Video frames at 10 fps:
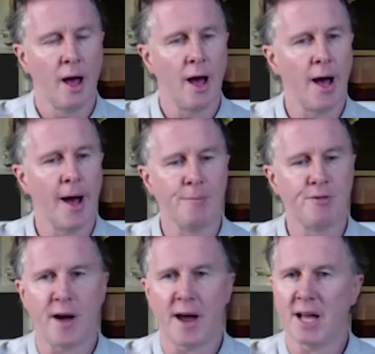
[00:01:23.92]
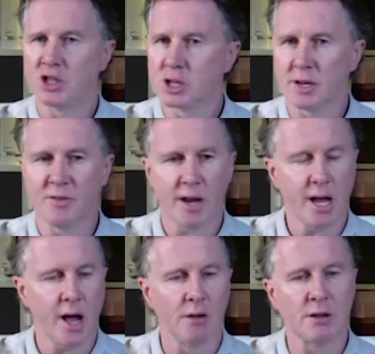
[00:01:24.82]
financially
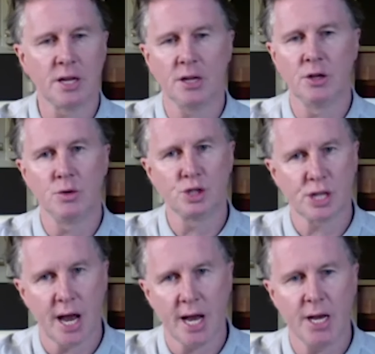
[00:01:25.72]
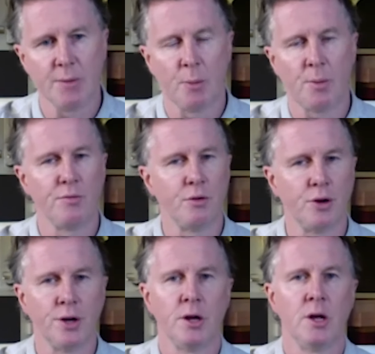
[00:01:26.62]
very healthy, new stadium up and
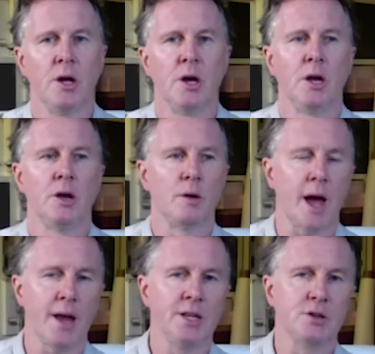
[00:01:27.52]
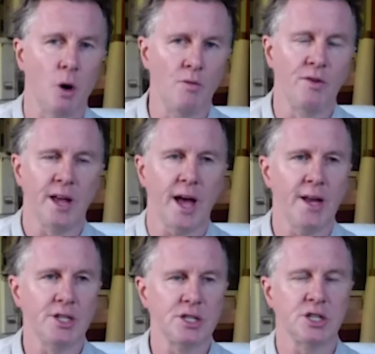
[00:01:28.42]
running, you know, hopefully
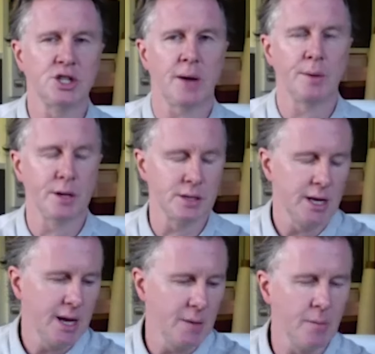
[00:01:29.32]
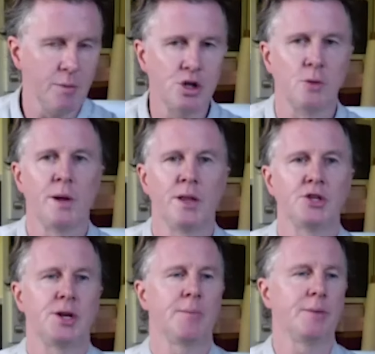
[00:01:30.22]
getting into the Champions League. I mean, we should be in the
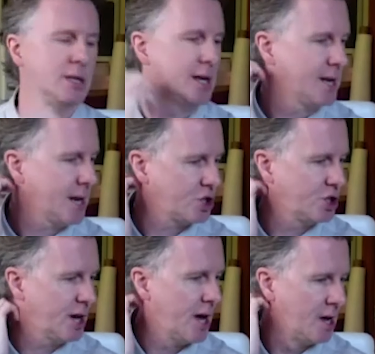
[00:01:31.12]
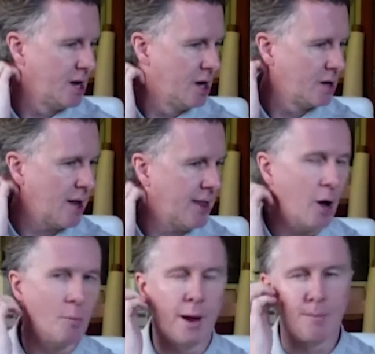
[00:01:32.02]
Champions League next year. And that
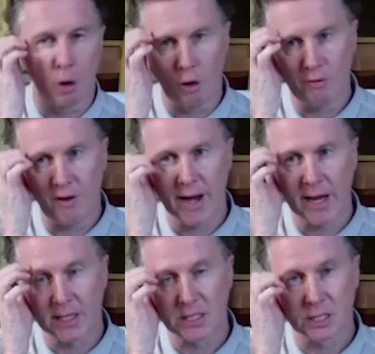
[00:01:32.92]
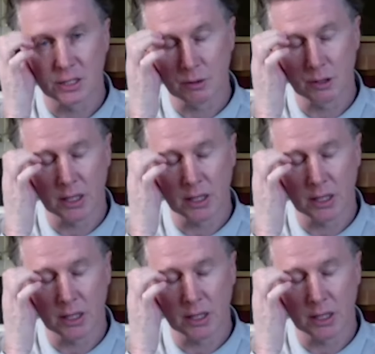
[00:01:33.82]
will bring more finances,